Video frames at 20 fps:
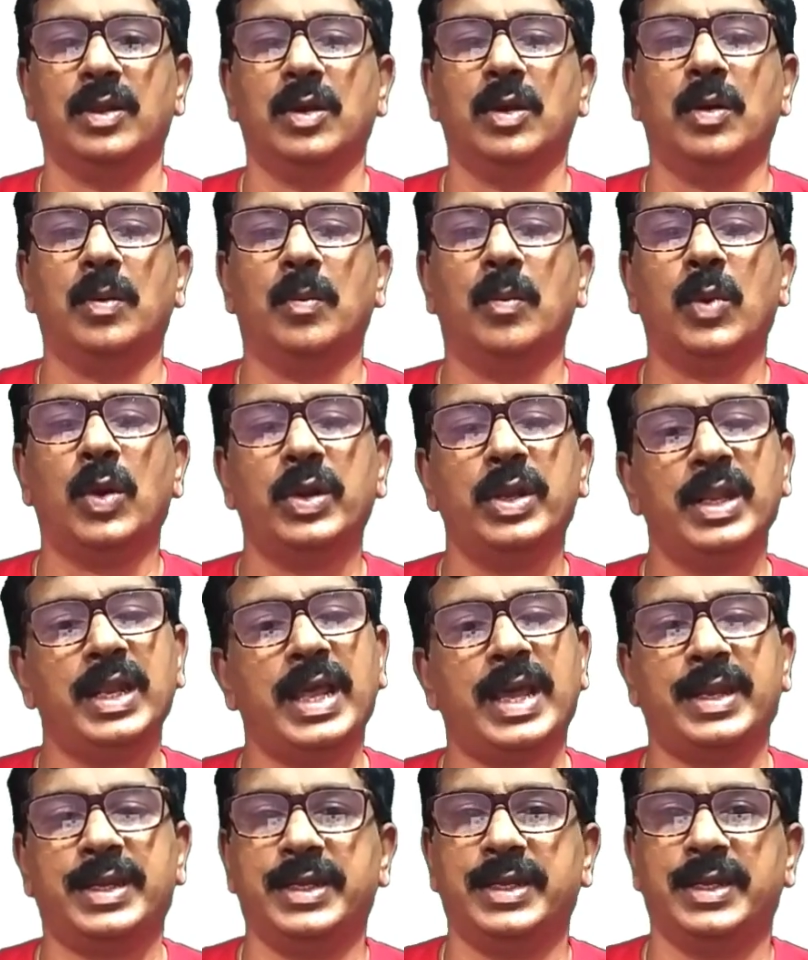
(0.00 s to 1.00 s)

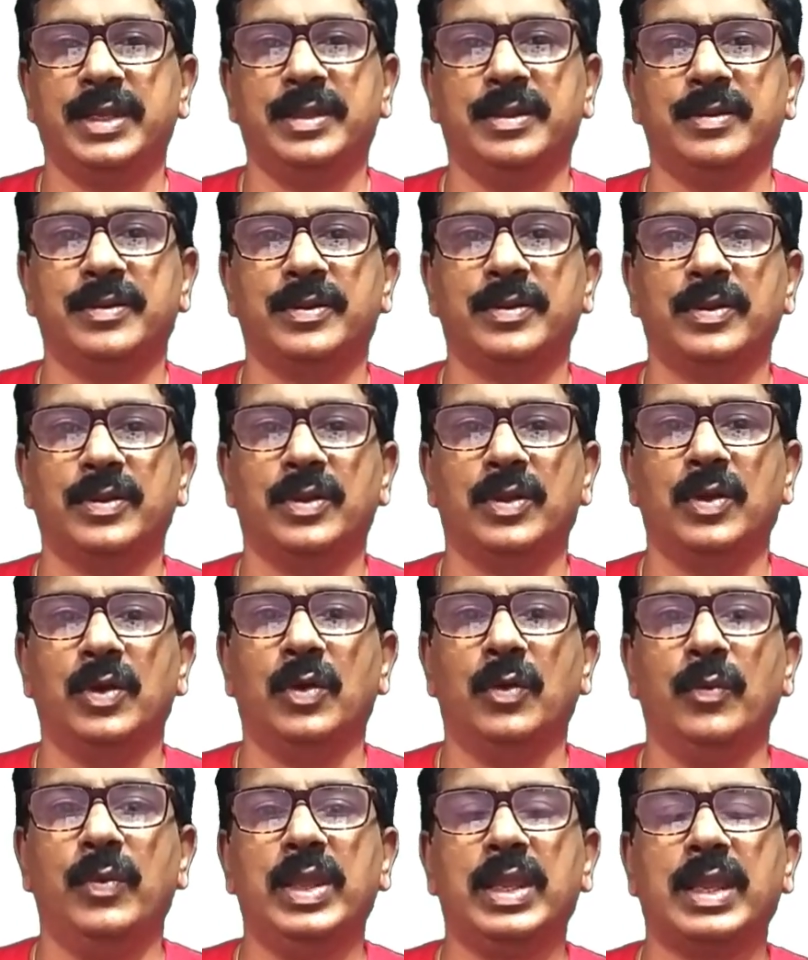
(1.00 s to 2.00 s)
Modularity.
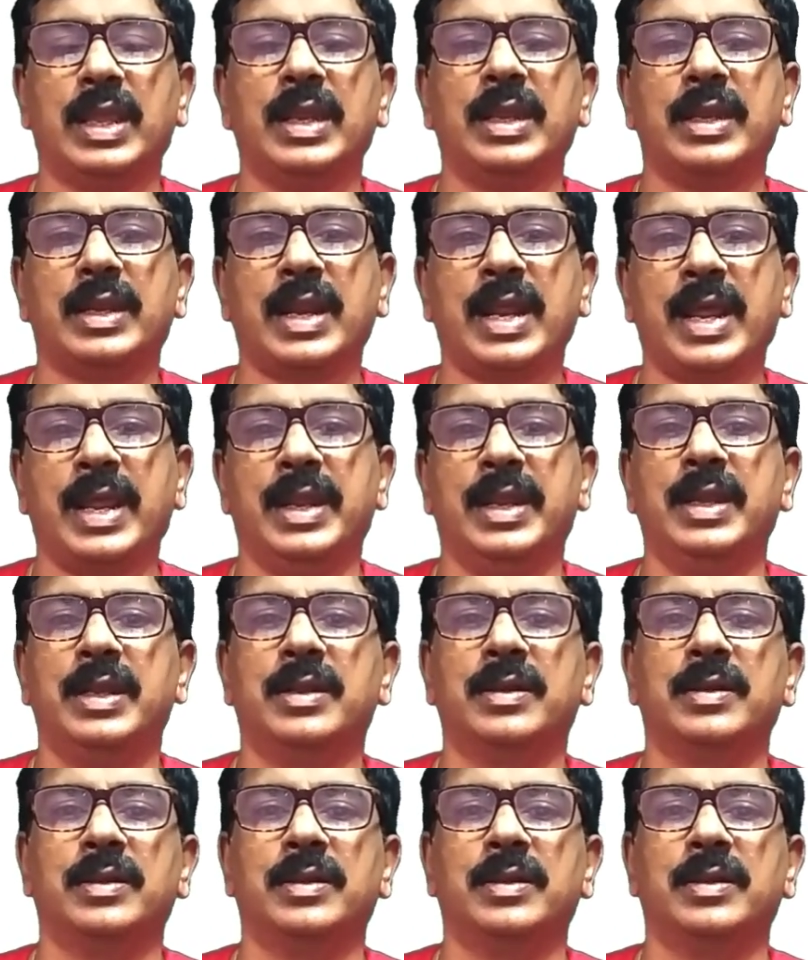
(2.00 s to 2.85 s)
We can write